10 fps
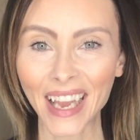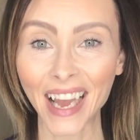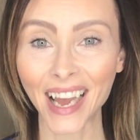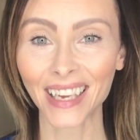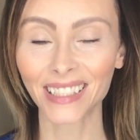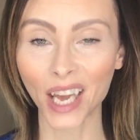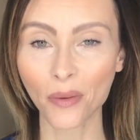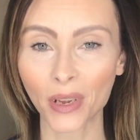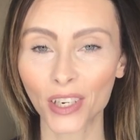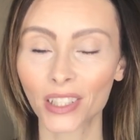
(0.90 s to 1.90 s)
Hey guys,
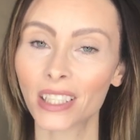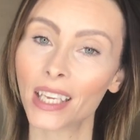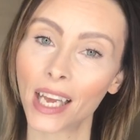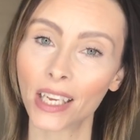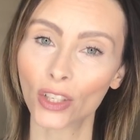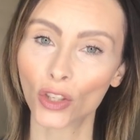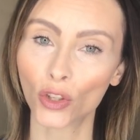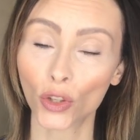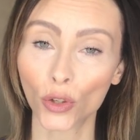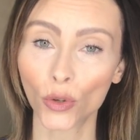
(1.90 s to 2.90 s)
I'm here today to
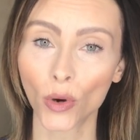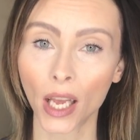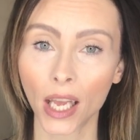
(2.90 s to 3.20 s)
do